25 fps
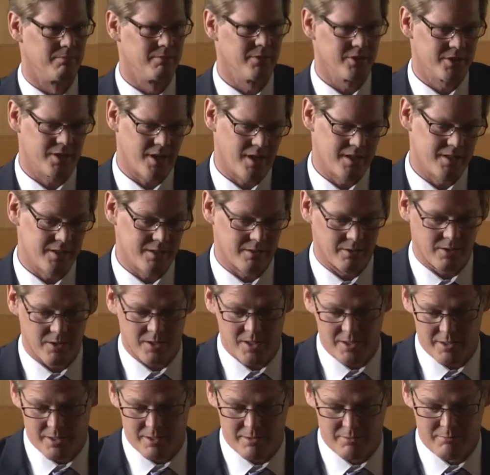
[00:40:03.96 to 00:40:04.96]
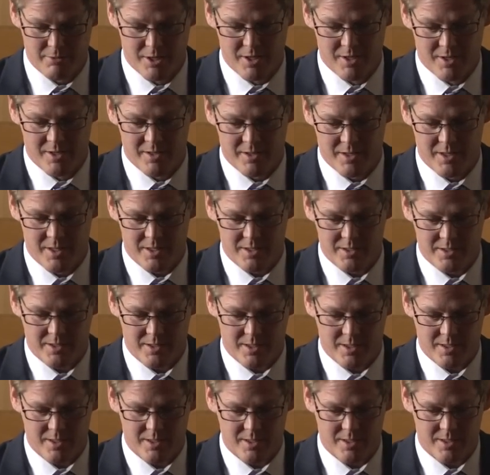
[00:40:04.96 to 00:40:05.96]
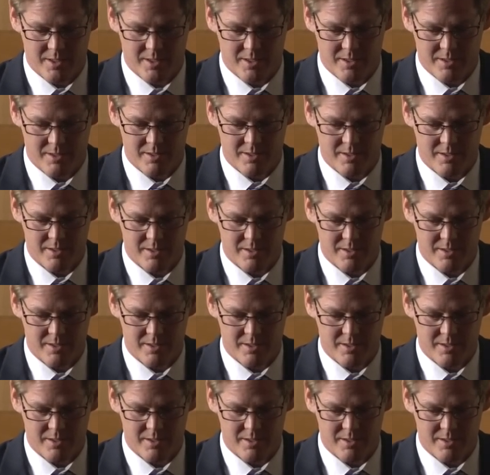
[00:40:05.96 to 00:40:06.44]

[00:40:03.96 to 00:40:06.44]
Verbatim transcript: signs a law that, that uh, uh,